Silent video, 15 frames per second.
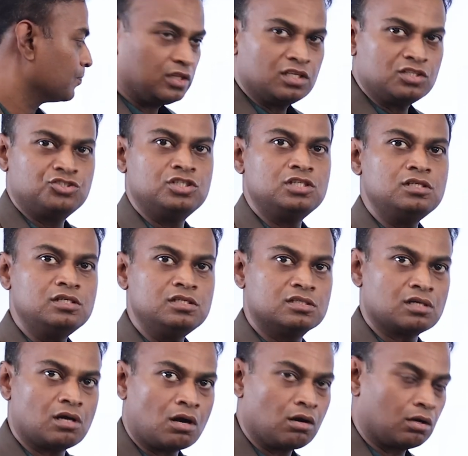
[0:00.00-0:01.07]
When the gene
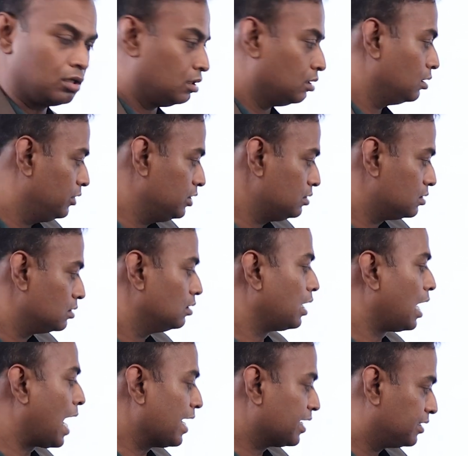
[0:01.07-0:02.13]
is on, means
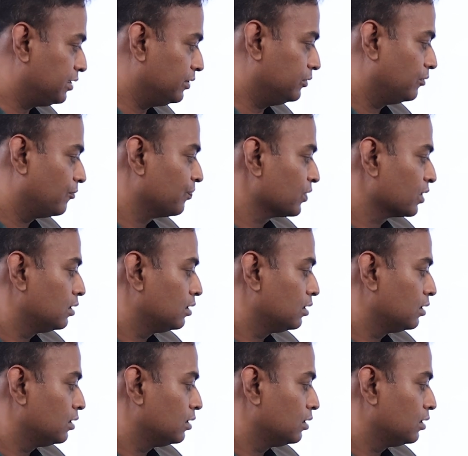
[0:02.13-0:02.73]
active,